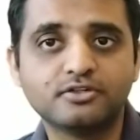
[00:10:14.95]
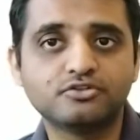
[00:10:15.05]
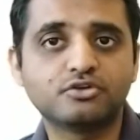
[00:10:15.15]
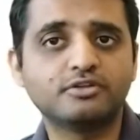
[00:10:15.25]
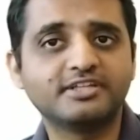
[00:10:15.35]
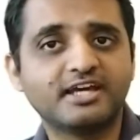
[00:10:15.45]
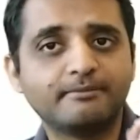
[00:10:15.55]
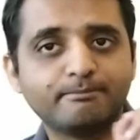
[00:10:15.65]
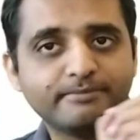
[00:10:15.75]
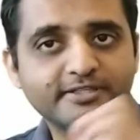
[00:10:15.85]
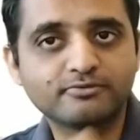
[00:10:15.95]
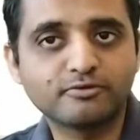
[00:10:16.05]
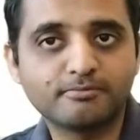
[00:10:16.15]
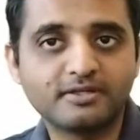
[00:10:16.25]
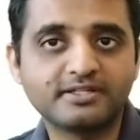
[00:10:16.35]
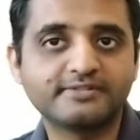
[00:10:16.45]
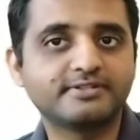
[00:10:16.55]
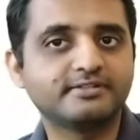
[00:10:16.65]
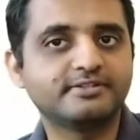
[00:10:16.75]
So they are peaceful protesters,